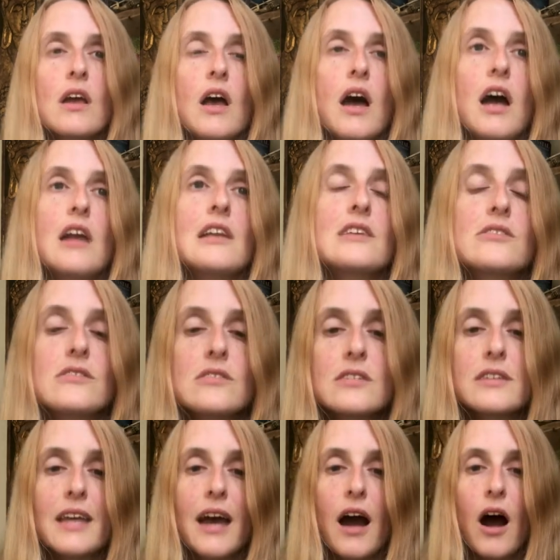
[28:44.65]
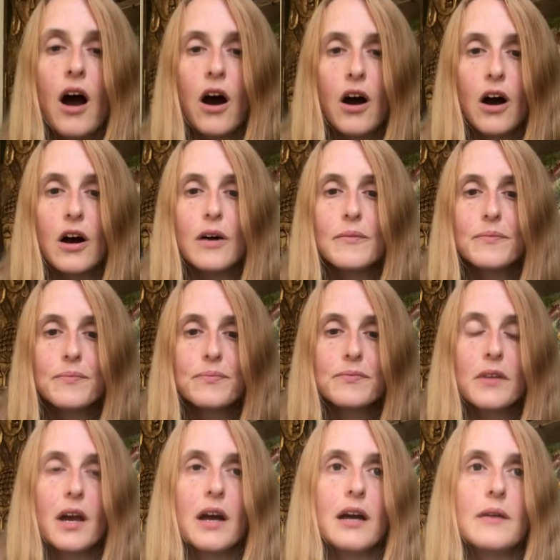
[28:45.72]
listen to their heart,
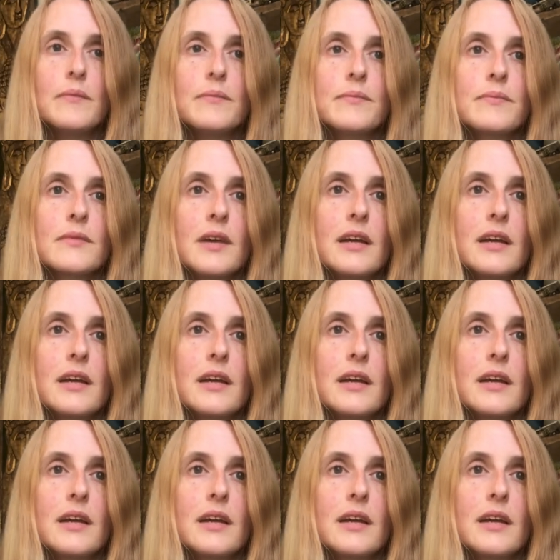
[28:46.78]
and